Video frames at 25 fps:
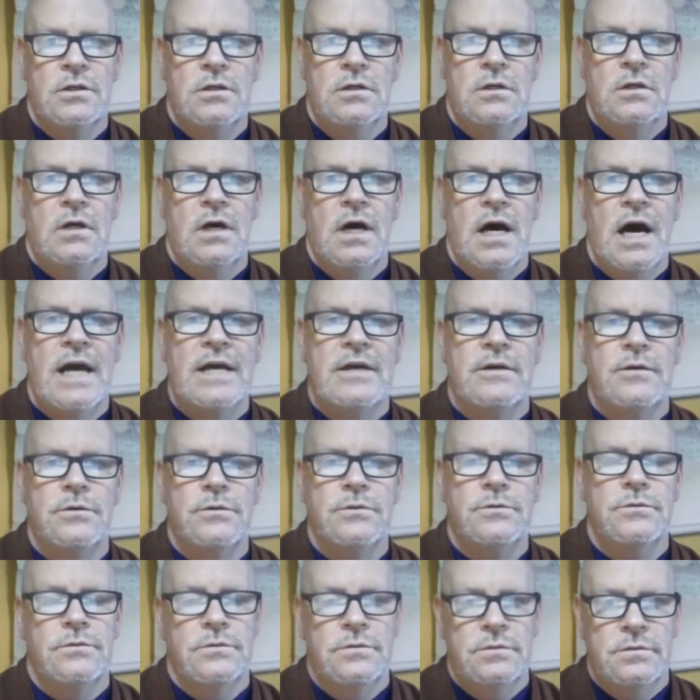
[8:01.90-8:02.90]
haiku,
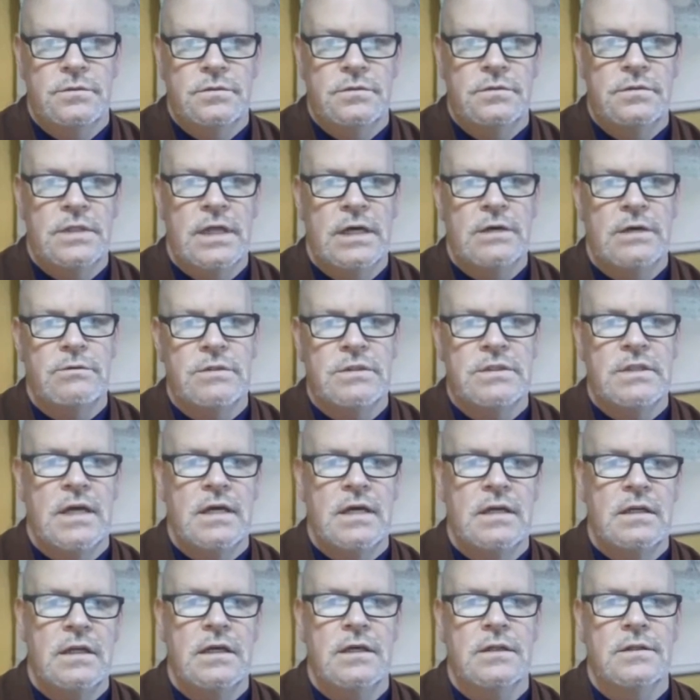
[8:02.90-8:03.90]
like we say
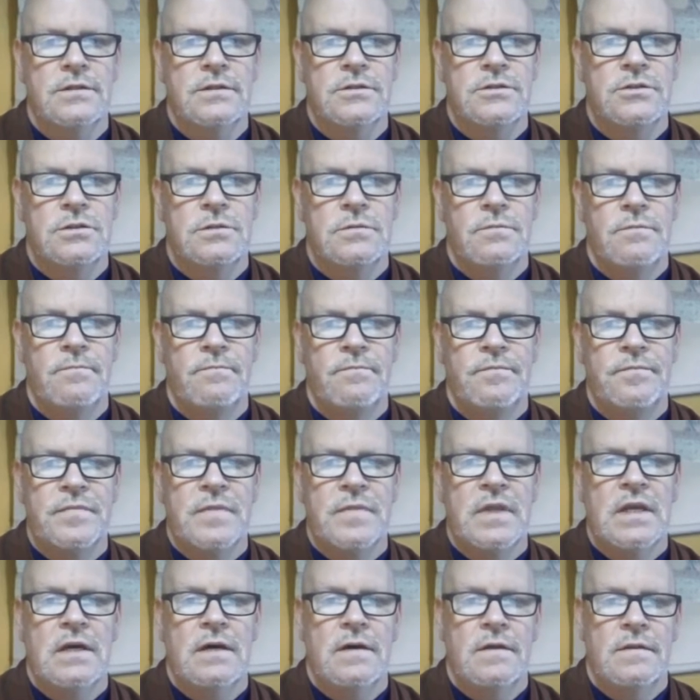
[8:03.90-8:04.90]
in English.
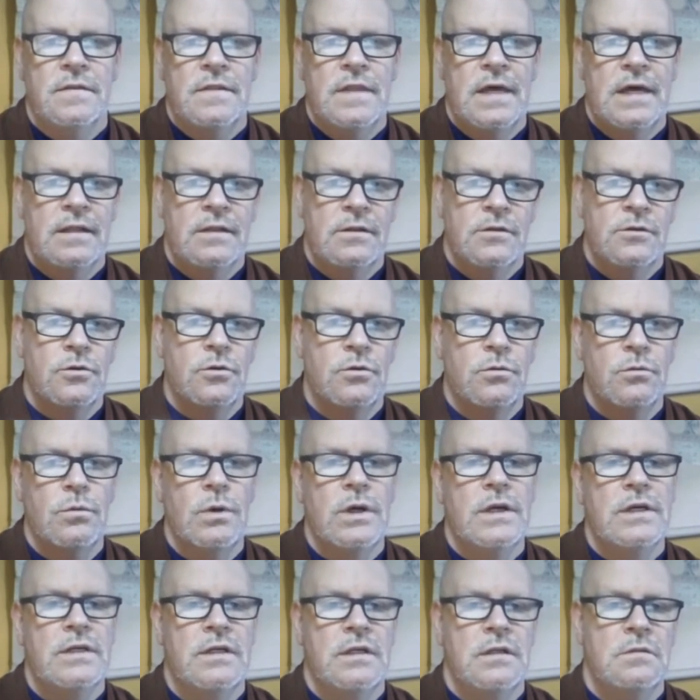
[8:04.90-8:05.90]
That little
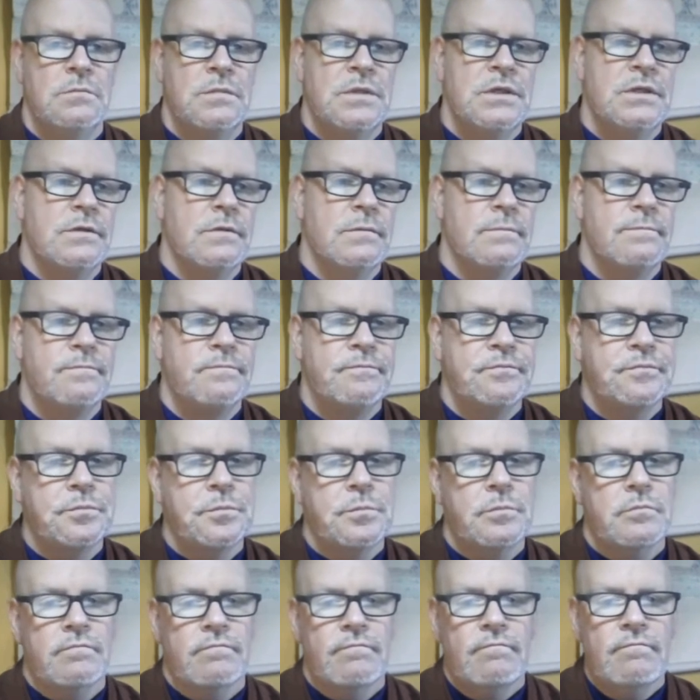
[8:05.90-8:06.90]
one in the middle.
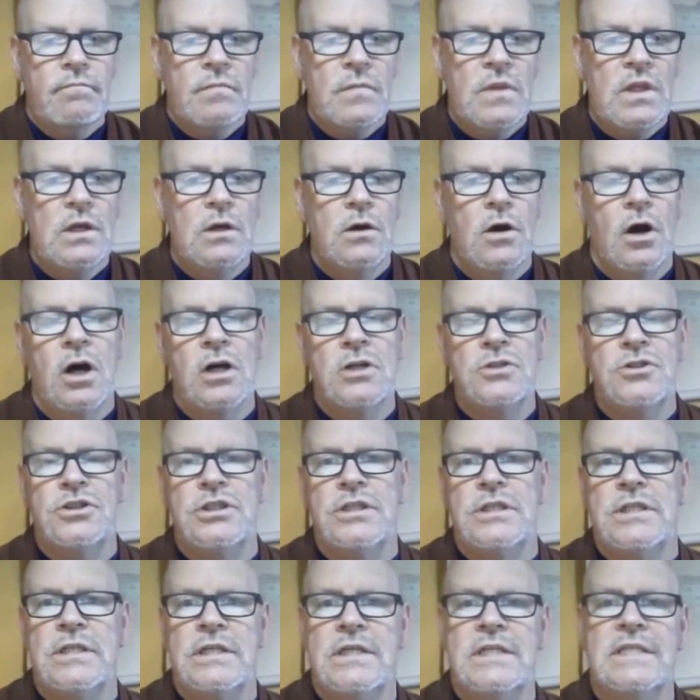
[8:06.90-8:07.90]

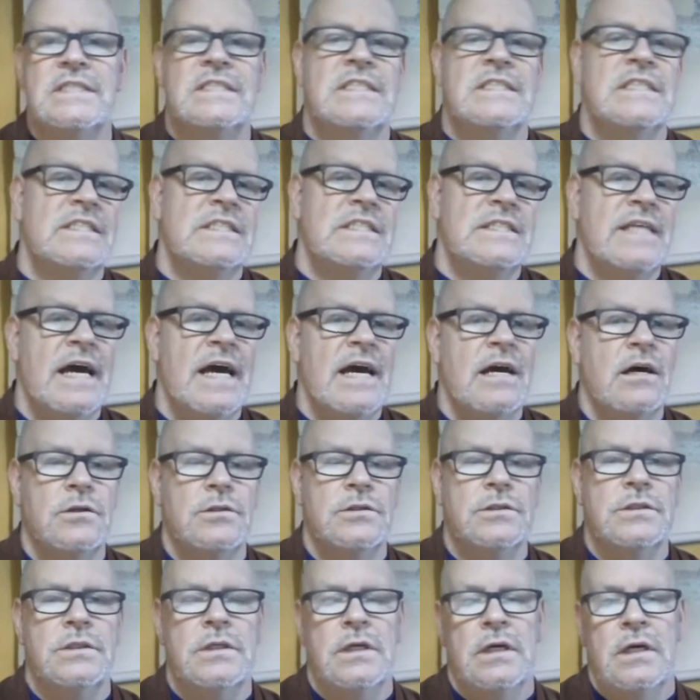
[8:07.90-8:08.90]
Onji is a
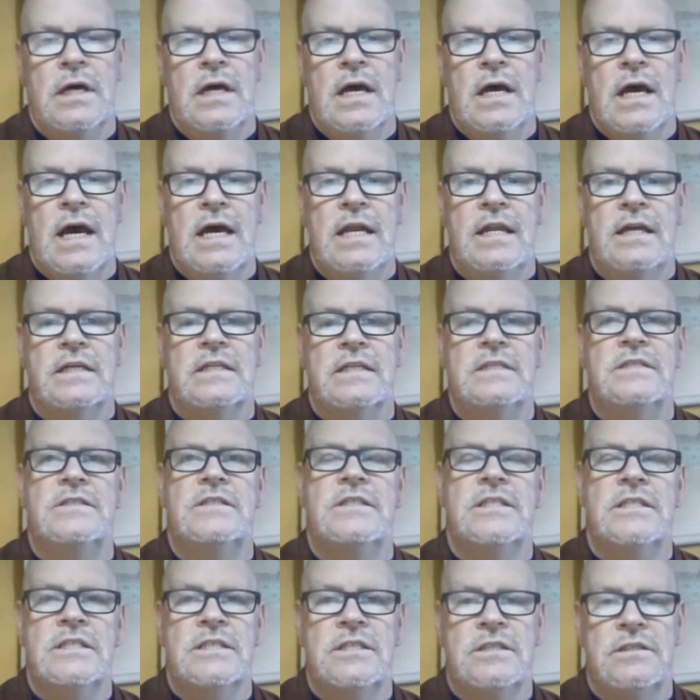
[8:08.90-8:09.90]
sound, and it
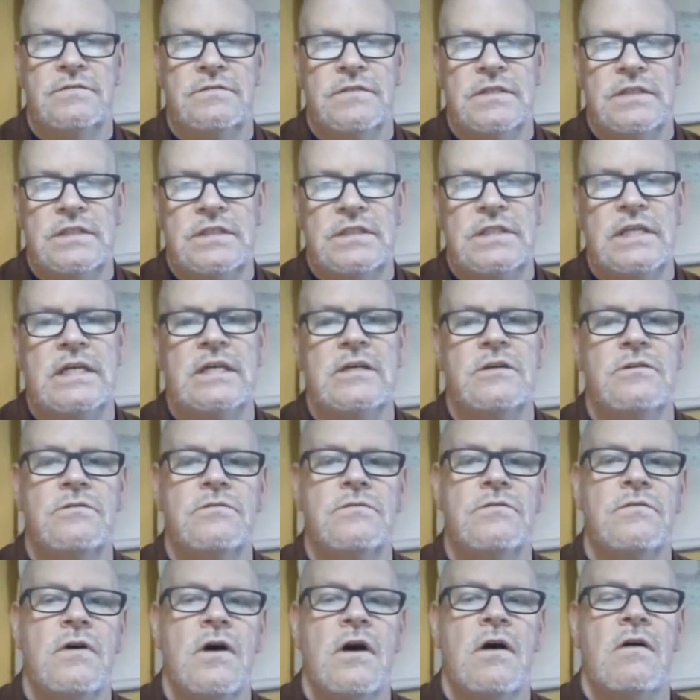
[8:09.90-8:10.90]
consists of a
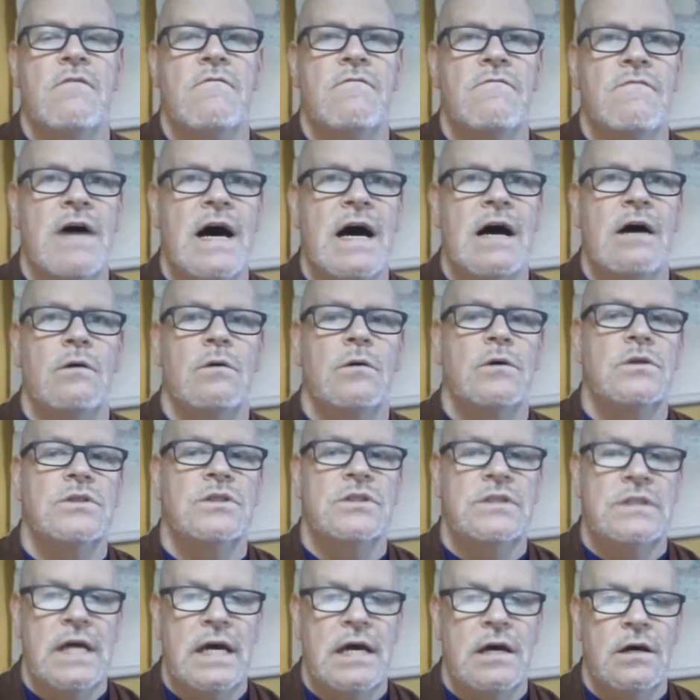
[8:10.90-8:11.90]
single vowel
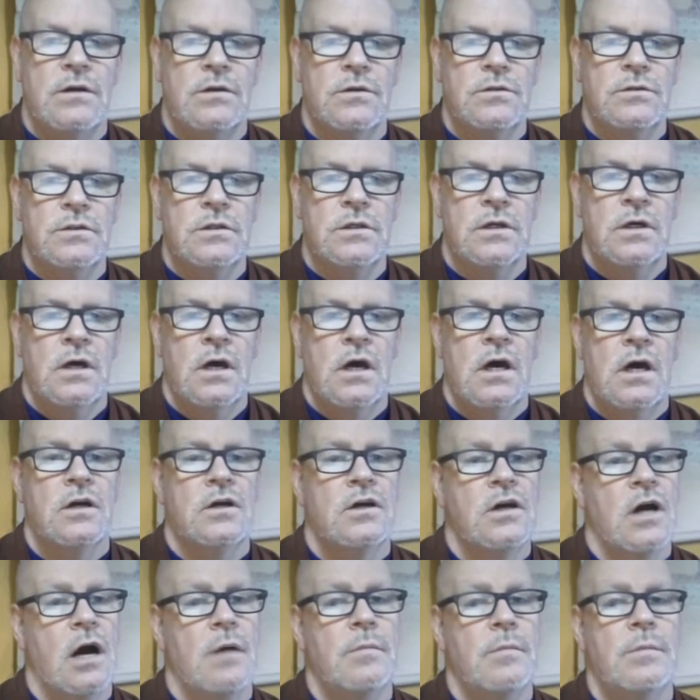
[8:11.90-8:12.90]
sound
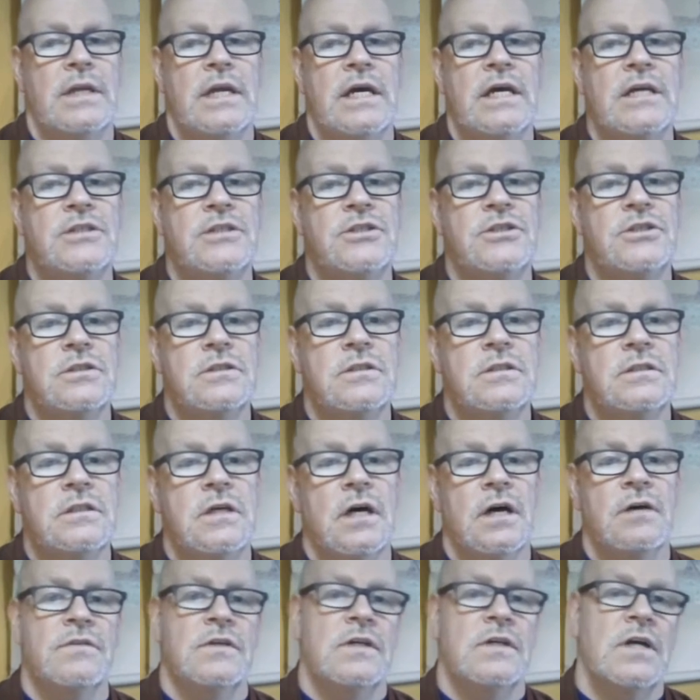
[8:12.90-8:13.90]
combination
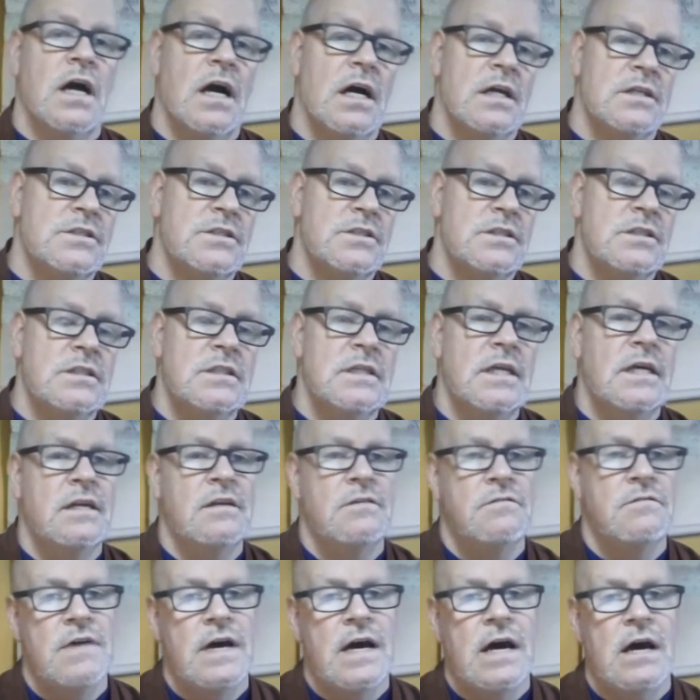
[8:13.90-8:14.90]
of a consonant and a
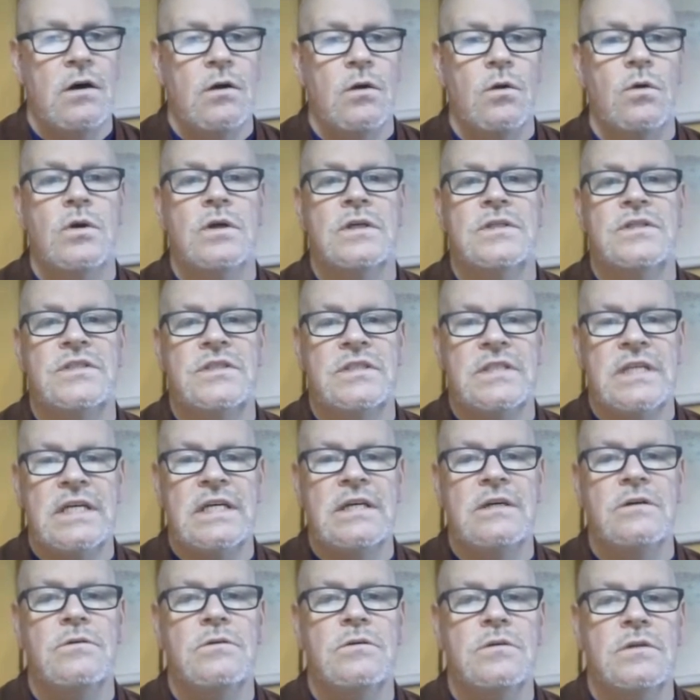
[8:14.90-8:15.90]
vowel, or a
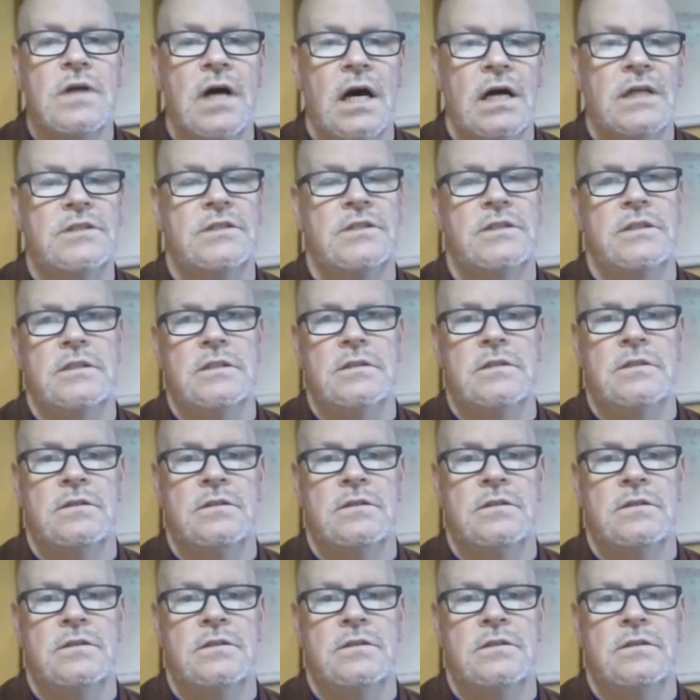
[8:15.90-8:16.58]
single consonant.